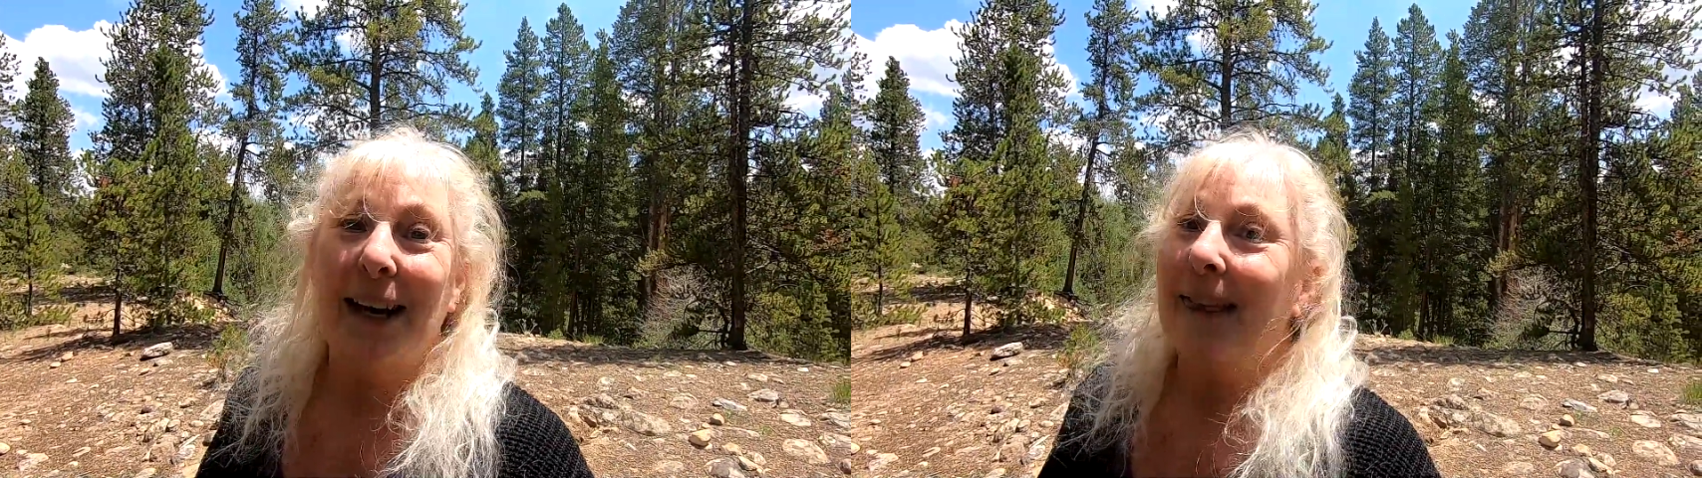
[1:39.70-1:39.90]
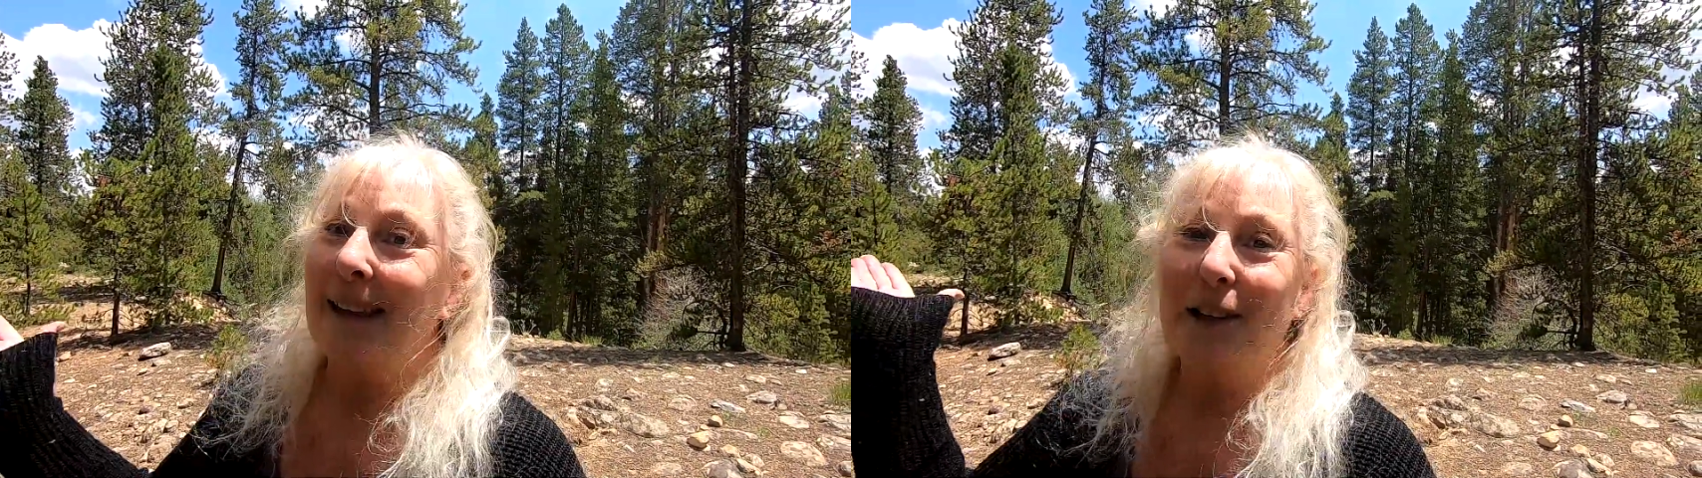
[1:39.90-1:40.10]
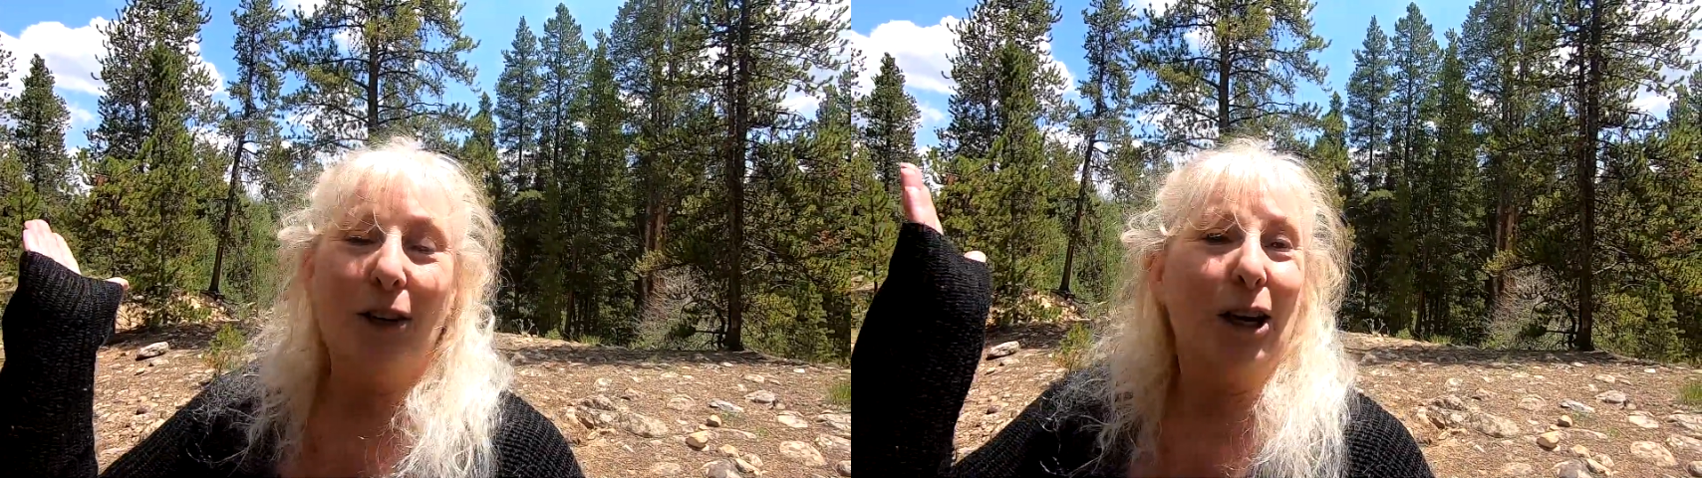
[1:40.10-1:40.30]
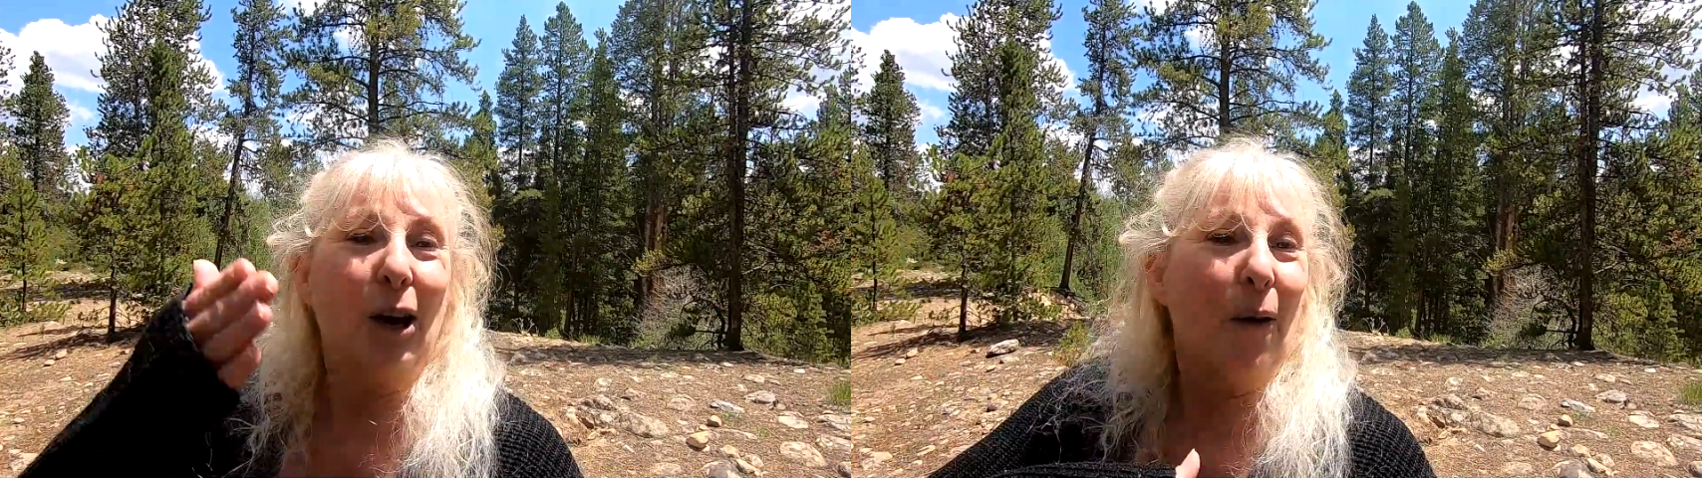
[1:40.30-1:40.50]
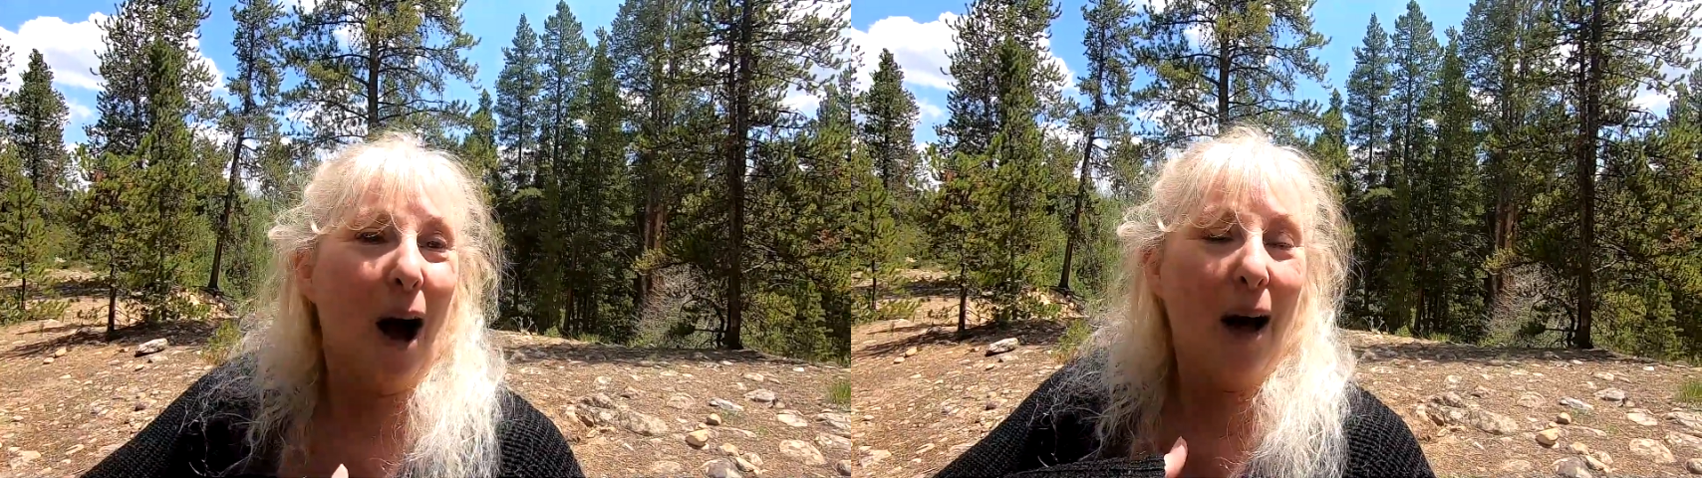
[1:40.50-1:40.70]
then you can
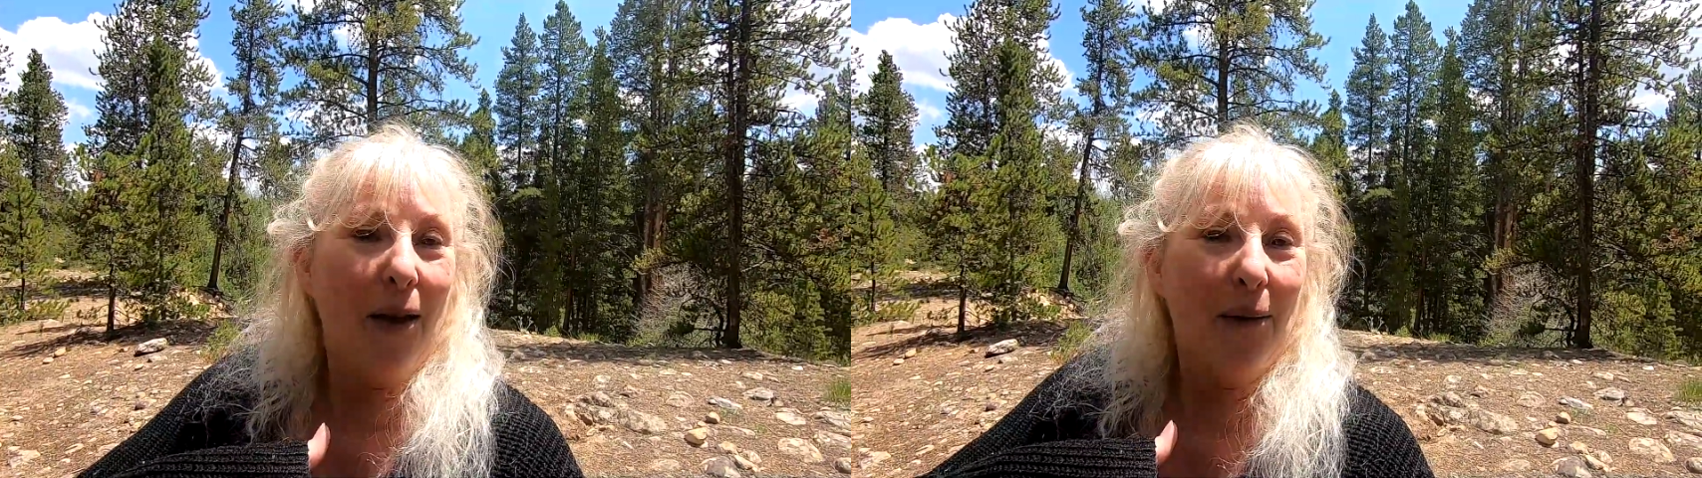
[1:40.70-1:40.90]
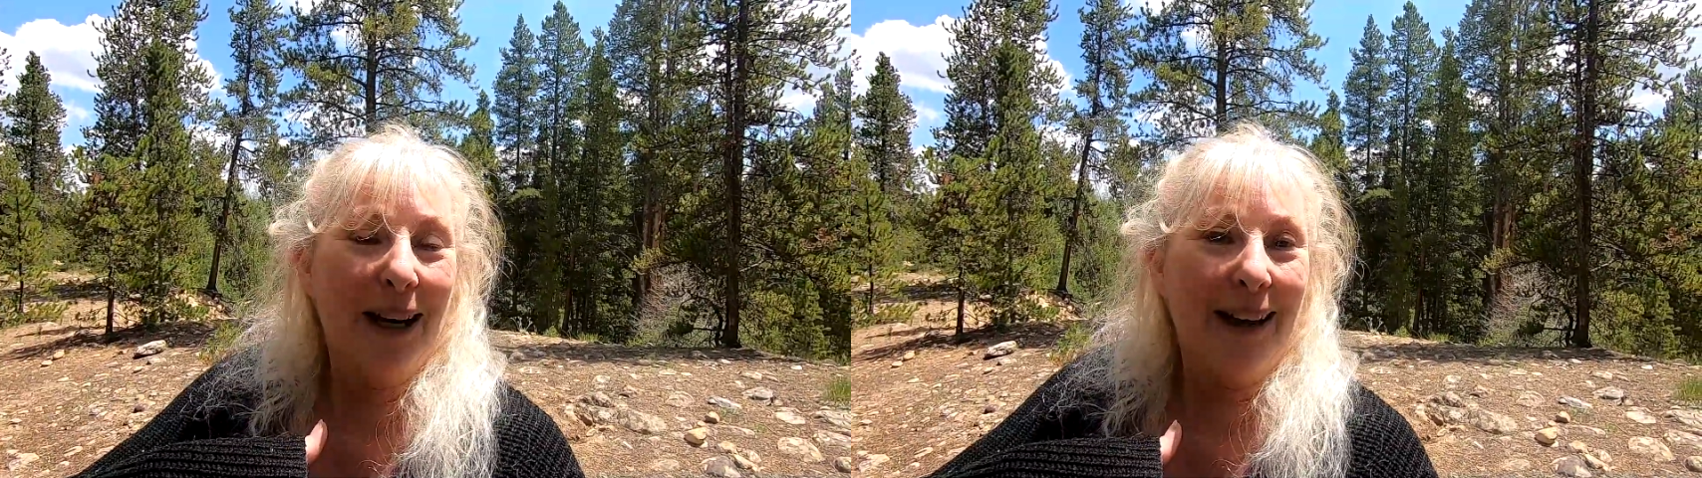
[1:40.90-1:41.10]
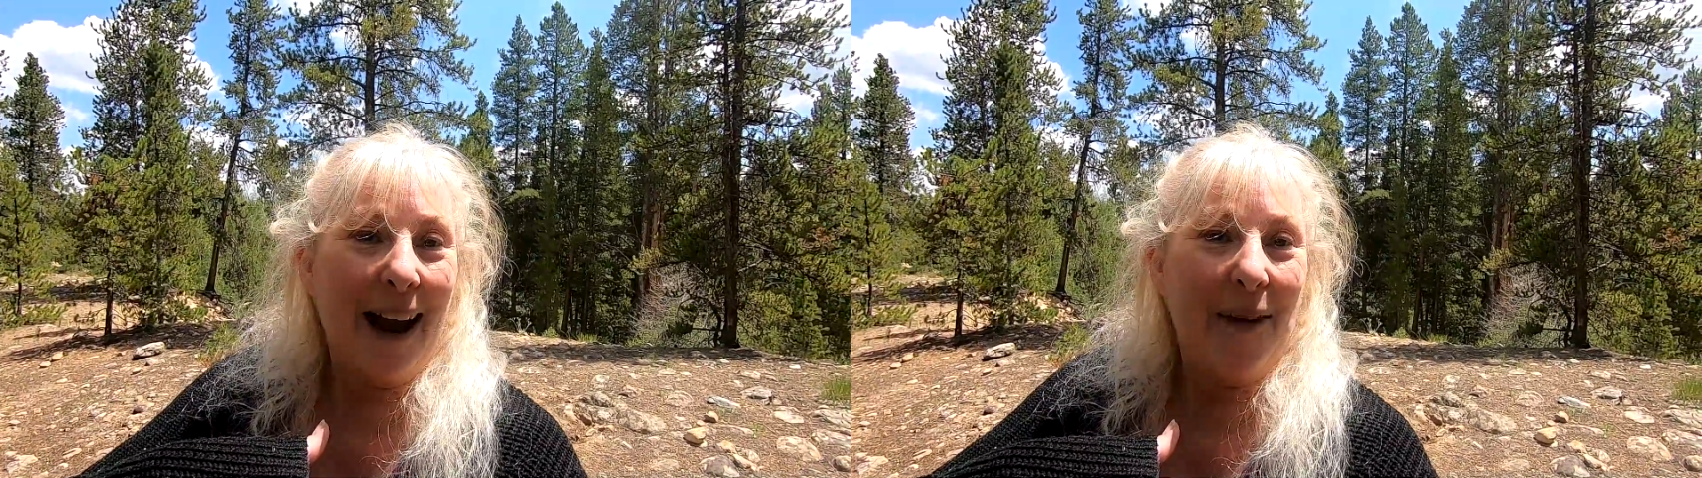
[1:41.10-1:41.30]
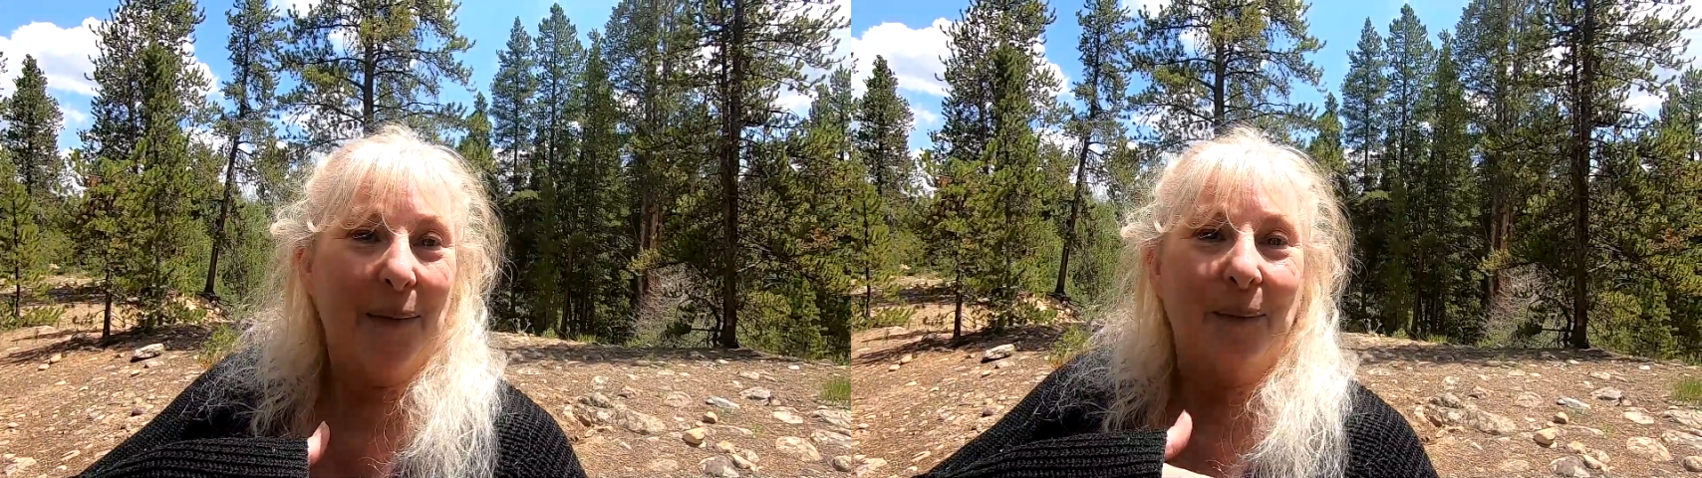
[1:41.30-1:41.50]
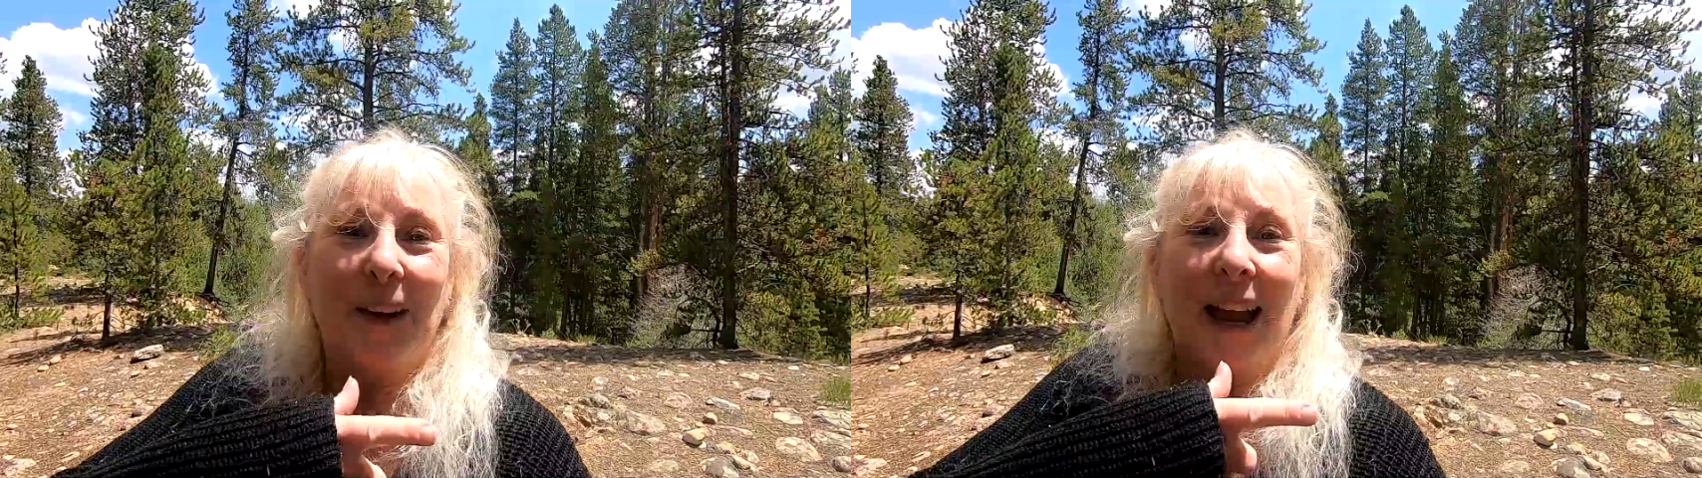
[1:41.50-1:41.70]
go all the way
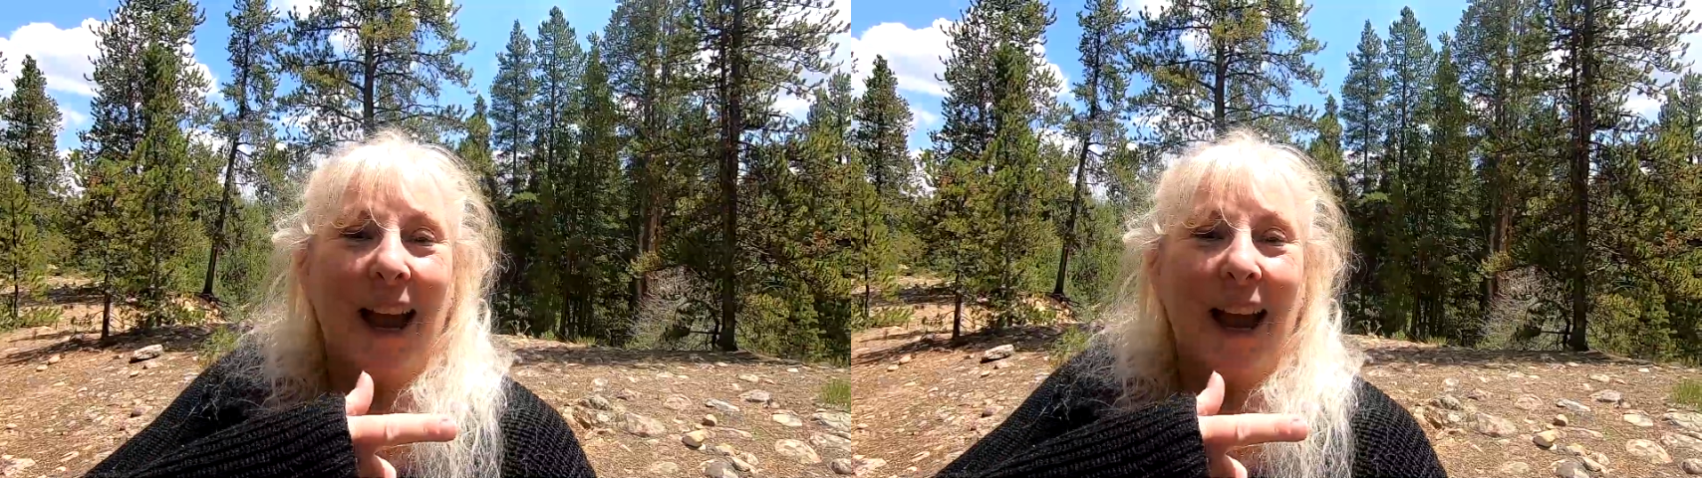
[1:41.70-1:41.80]
down.